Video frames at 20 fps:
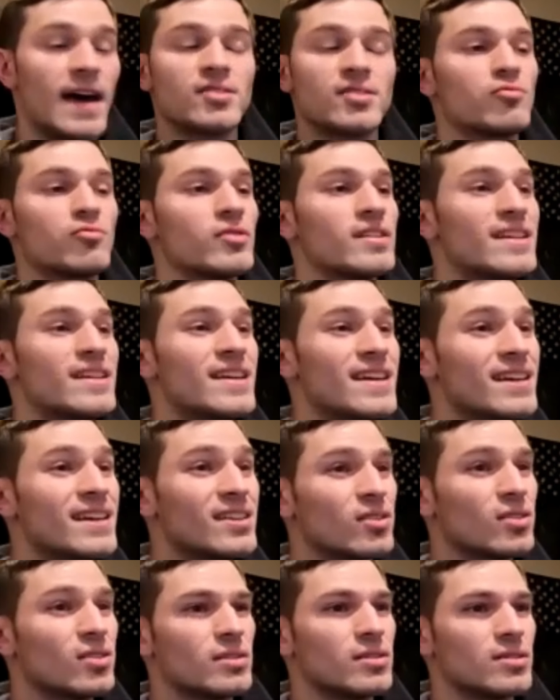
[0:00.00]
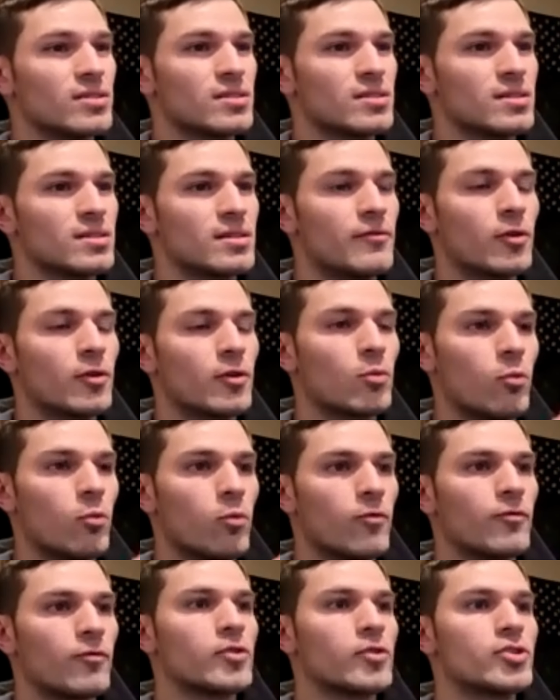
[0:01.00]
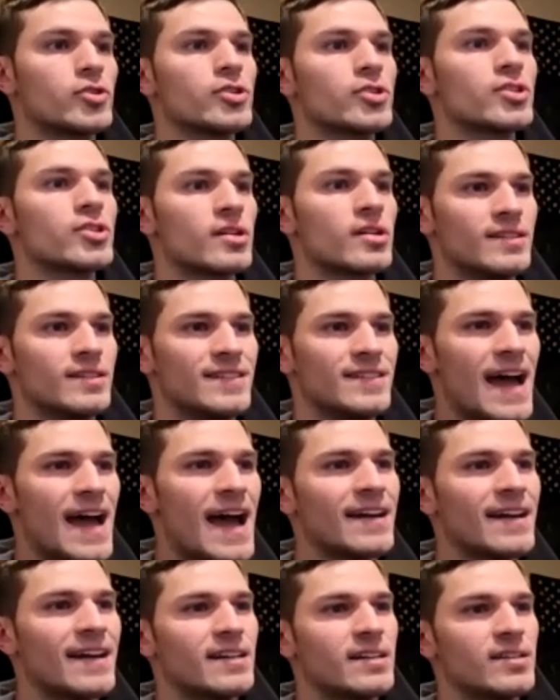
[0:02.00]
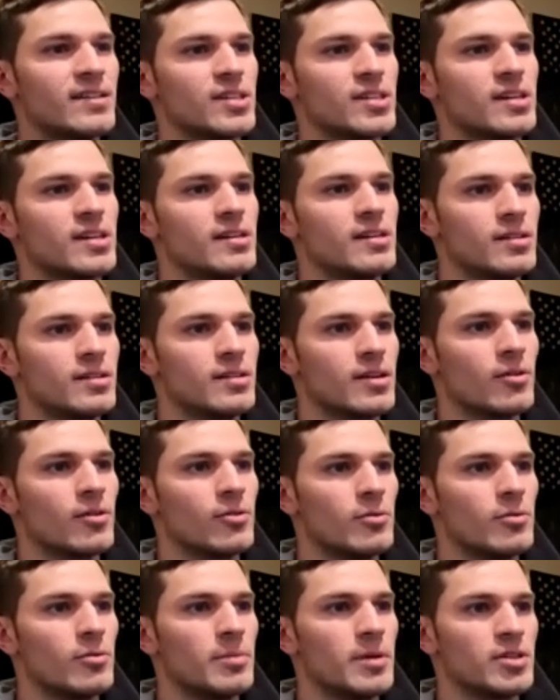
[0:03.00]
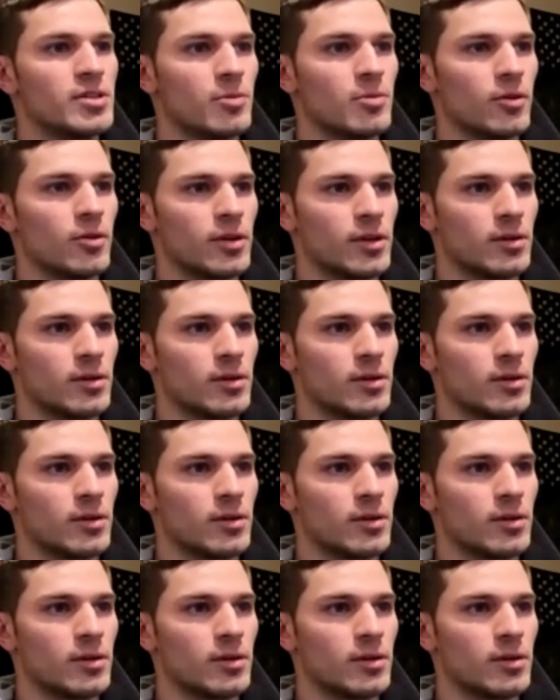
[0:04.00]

ridiculous for just a dad and his kid to go to a baseball game.